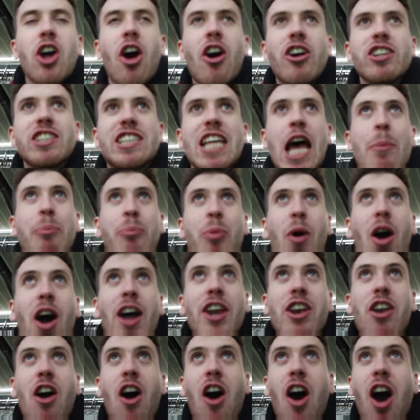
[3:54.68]
Dons up
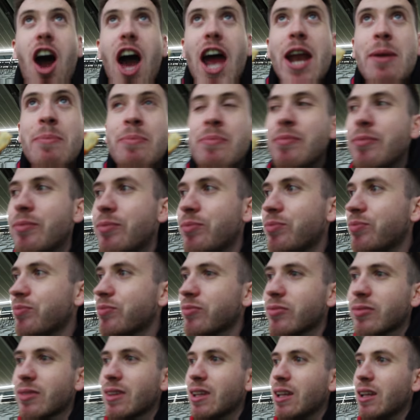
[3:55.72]
by nine.
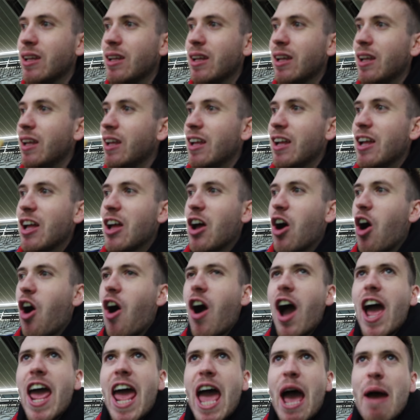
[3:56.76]

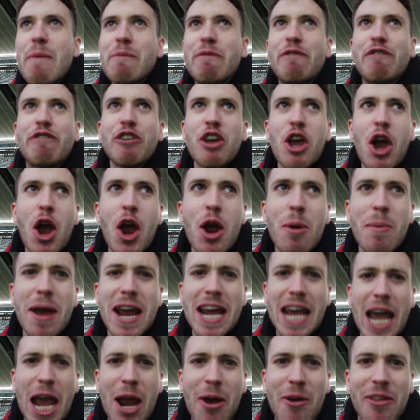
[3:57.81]
I am
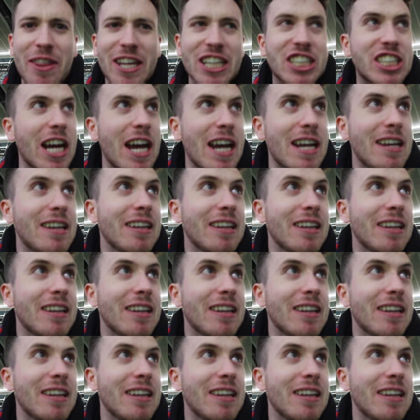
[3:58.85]
fuming here at the G.